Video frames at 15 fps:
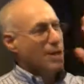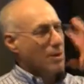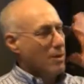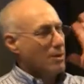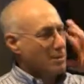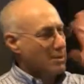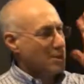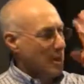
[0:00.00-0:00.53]

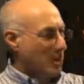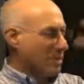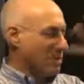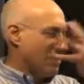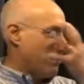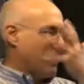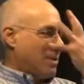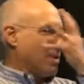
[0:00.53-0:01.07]
themselves,
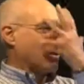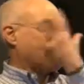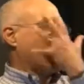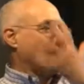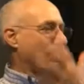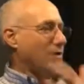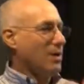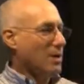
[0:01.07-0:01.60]
of this kind
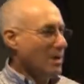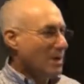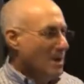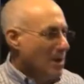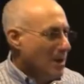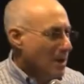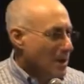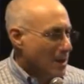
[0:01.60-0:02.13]
of
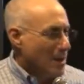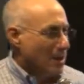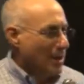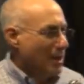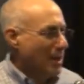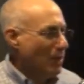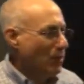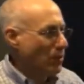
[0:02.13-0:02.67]

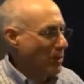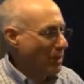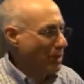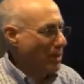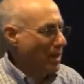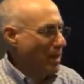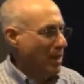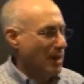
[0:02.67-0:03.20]
inward
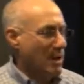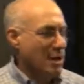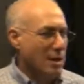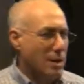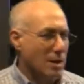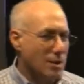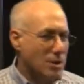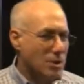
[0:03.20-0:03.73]
thing
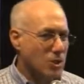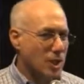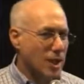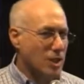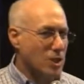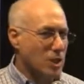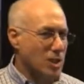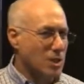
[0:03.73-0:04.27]
uh,
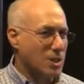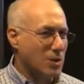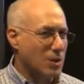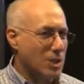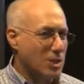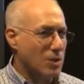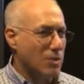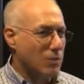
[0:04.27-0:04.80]
change, is it,
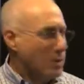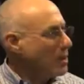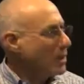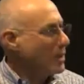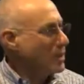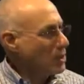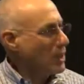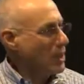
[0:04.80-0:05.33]
is it really
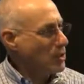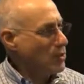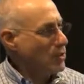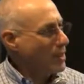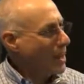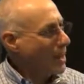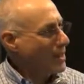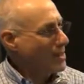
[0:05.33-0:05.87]
a change or
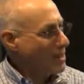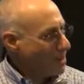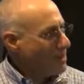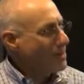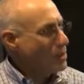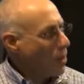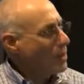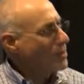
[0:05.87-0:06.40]
not? It's
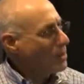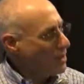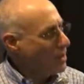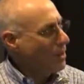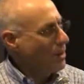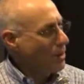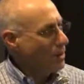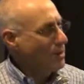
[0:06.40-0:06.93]
sometimes hard to
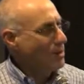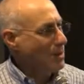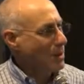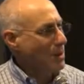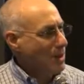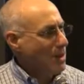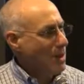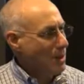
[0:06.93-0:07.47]
know.
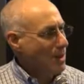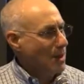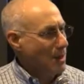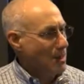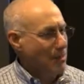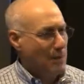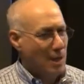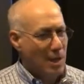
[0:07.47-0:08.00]

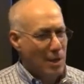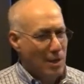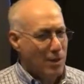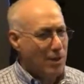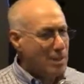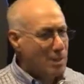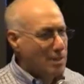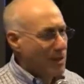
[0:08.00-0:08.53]
Um,
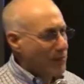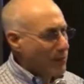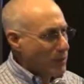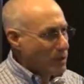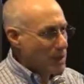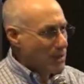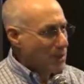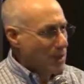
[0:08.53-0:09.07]
this stuff
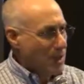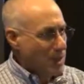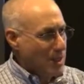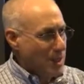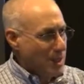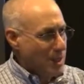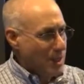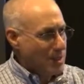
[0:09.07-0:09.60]
was,
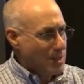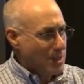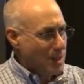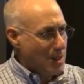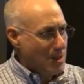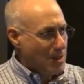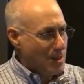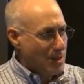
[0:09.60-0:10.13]
it's,
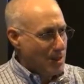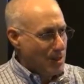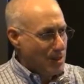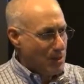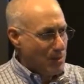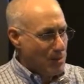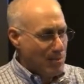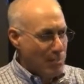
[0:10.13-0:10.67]

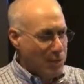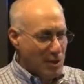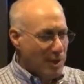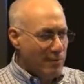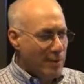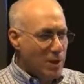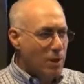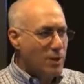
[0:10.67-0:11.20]
believe
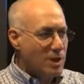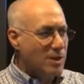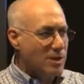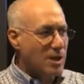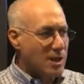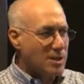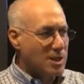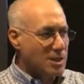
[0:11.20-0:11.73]
me, no one in the
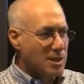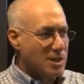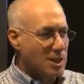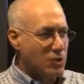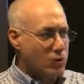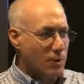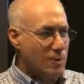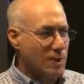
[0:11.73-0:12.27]
19th
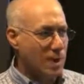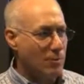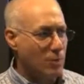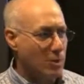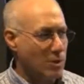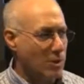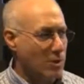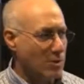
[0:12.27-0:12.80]
century was any more
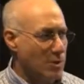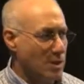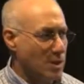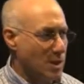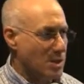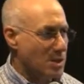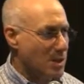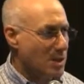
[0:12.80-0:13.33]
attuned to
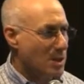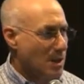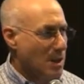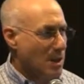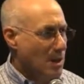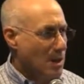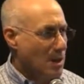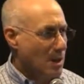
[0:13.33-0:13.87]
this
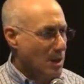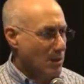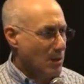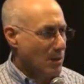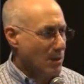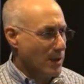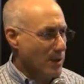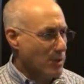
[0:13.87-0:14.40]
than
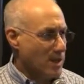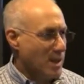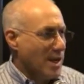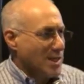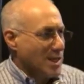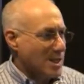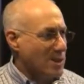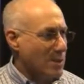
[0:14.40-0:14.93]
readers today.
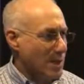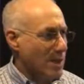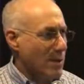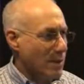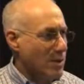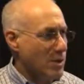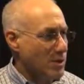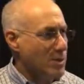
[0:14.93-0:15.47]
That's why they
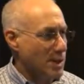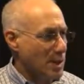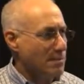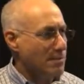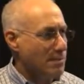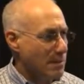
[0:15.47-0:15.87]
were using them.